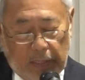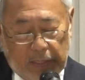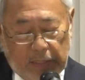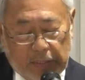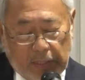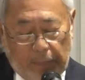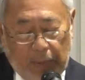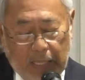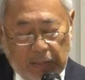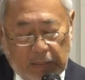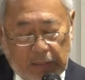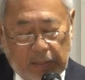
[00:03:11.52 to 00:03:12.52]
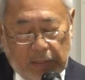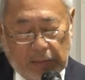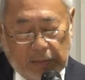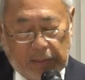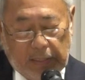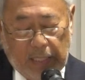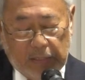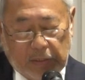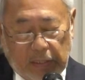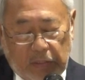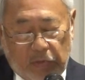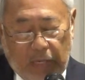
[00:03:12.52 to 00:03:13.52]
In this capacity, he
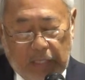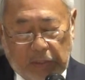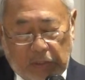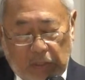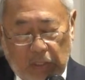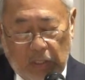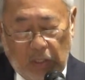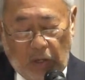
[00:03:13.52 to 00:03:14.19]
has addressed